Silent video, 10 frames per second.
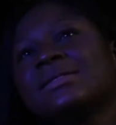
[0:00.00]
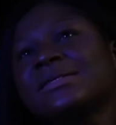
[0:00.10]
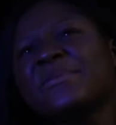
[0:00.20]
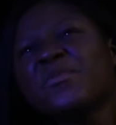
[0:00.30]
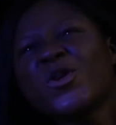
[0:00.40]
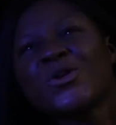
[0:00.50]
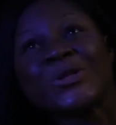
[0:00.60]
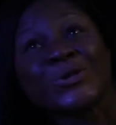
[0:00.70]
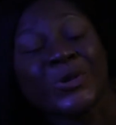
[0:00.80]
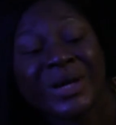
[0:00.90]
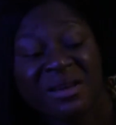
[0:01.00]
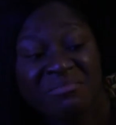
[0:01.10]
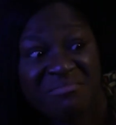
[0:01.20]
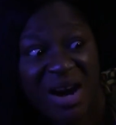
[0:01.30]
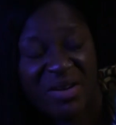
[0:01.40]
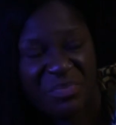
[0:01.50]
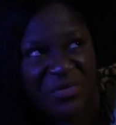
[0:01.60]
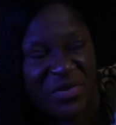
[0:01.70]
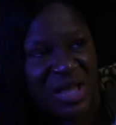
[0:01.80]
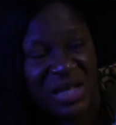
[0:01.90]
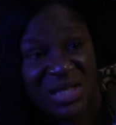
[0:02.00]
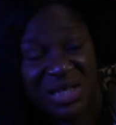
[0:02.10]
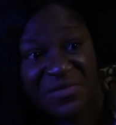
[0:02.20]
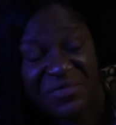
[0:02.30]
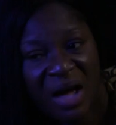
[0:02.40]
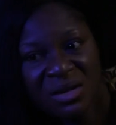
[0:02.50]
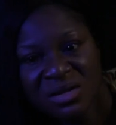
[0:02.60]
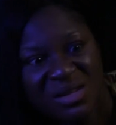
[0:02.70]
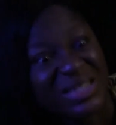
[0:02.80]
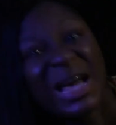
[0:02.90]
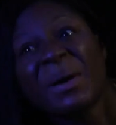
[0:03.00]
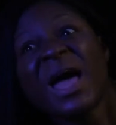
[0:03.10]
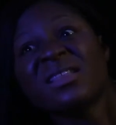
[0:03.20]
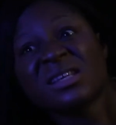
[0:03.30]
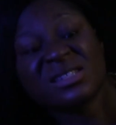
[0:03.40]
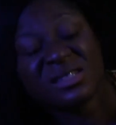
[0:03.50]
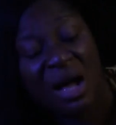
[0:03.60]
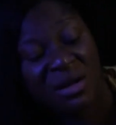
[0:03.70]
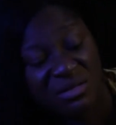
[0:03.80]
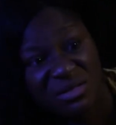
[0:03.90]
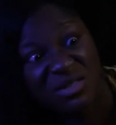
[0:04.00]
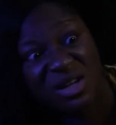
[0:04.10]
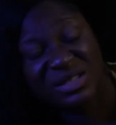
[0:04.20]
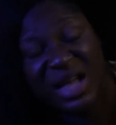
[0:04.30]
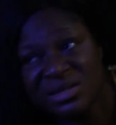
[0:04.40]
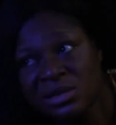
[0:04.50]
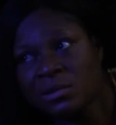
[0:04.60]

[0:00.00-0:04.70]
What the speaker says: is that I'm going to so get married before that silver. Is that my elder sister? Who does that?